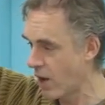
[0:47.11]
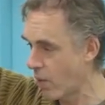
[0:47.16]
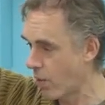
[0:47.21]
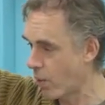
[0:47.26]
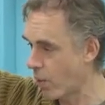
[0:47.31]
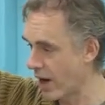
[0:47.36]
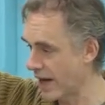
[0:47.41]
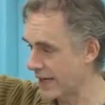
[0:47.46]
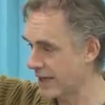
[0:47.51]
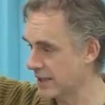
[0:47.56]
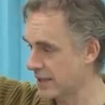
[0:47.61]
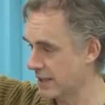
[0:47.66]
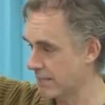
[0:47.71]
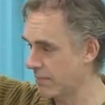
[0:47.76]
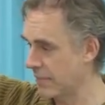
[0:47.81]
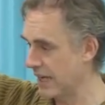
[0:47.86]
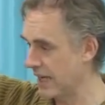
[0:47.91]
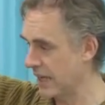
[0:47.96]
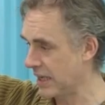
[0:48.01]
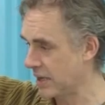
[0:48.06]
What does it
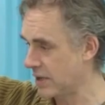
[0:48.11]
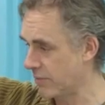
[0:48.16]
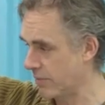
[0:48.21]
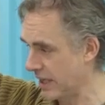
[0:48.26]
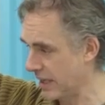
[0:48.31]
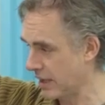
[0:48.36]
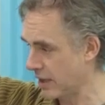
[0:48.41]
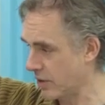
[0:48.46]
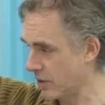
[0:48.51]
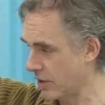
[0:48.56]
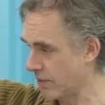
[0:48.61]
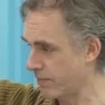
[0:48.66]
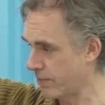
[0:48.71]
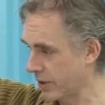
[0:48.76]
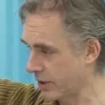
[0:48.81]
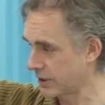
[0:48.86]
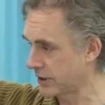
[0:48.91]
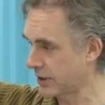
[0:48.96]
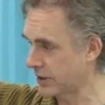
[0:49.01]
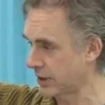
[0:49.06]
mean to be a good
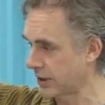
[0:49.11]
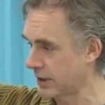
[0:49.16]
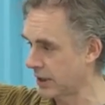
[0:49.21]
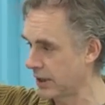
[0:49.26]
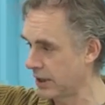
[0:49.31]
person?